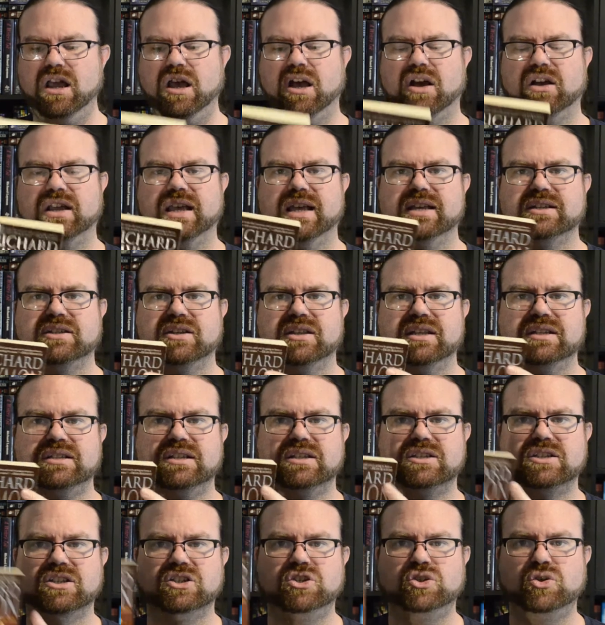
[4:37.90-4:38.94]
Okay, so this
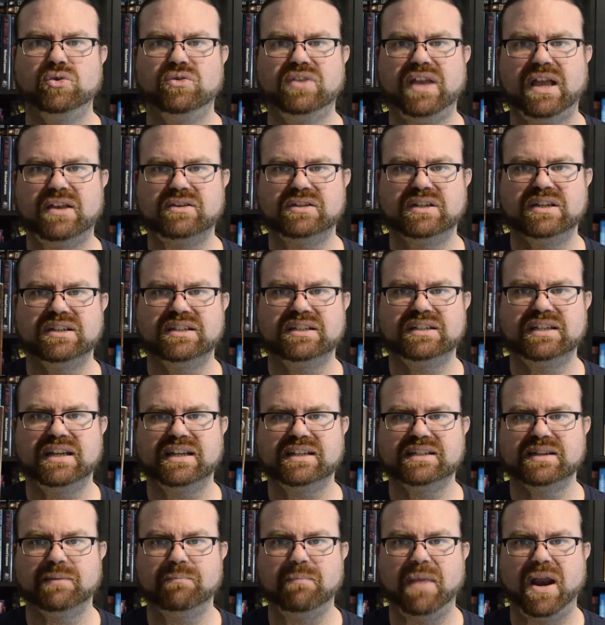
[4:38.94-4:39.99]
is the
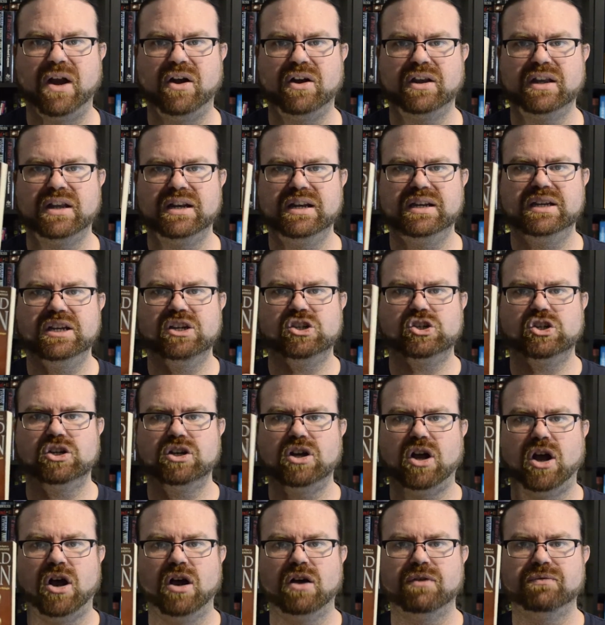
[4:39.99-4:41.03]
2006 American edition
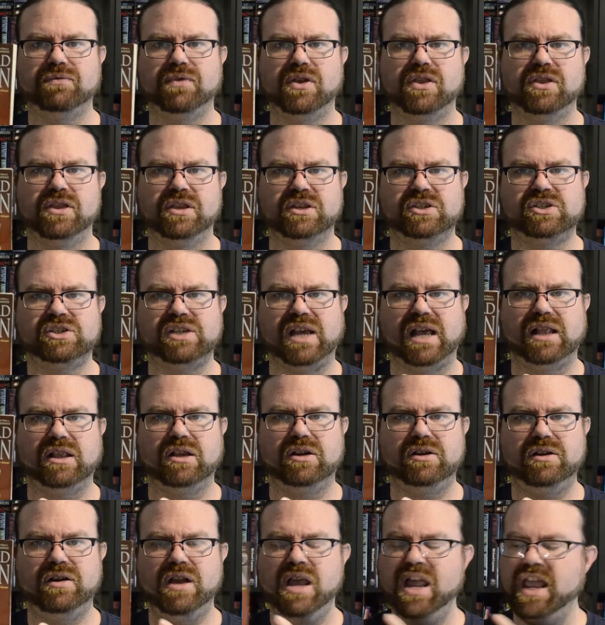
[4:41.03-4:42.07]
of The
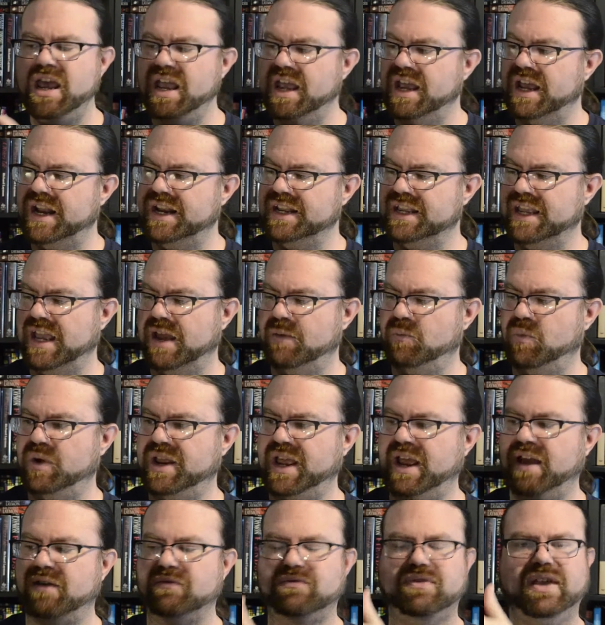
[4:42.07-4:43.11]
Cellar. And again, we
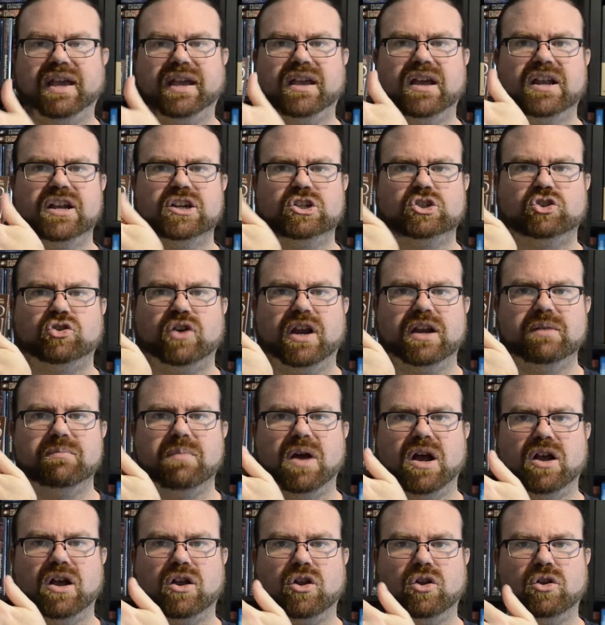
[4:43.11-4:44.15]
have that kind of
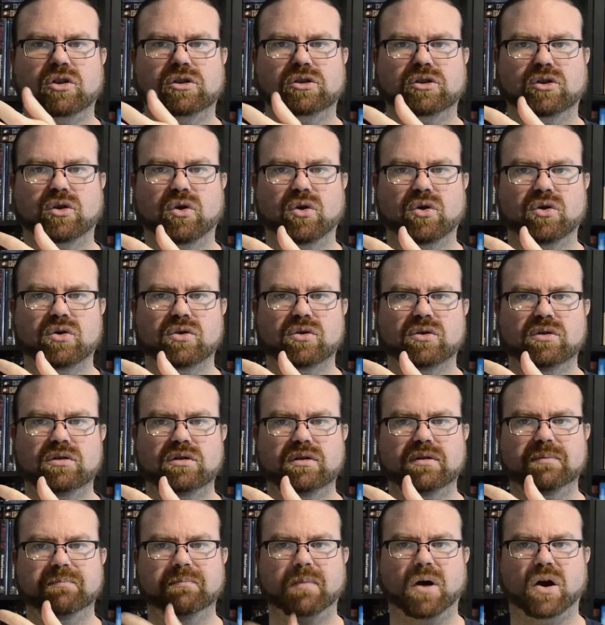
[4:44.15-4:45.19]
trademark claw
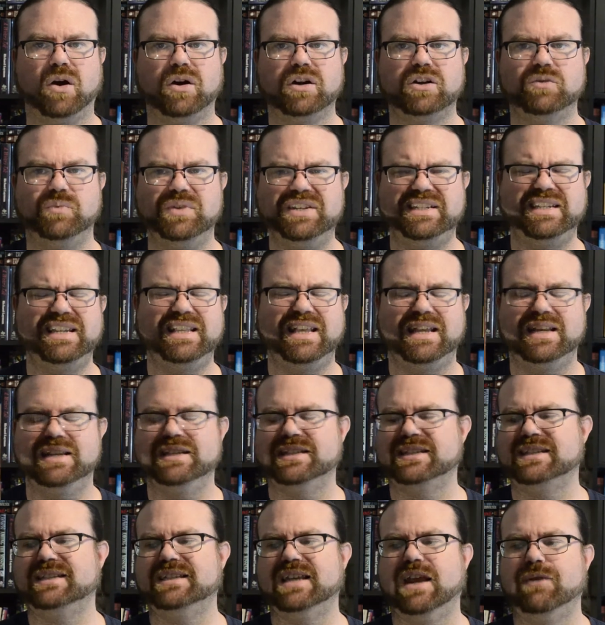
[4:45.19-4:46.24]
mark. We see that in
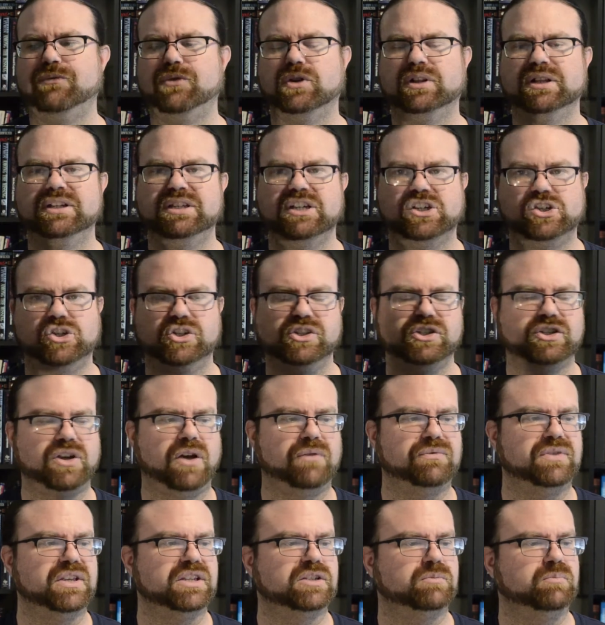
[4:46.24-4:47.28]
several editions
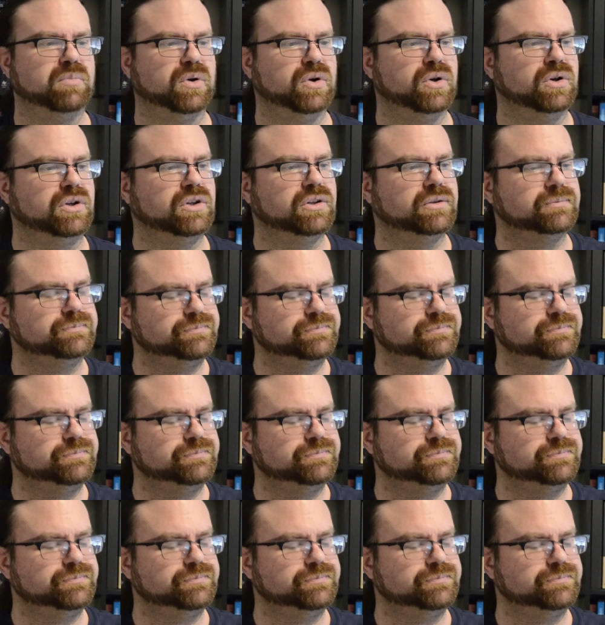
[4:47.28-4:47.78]
of this book.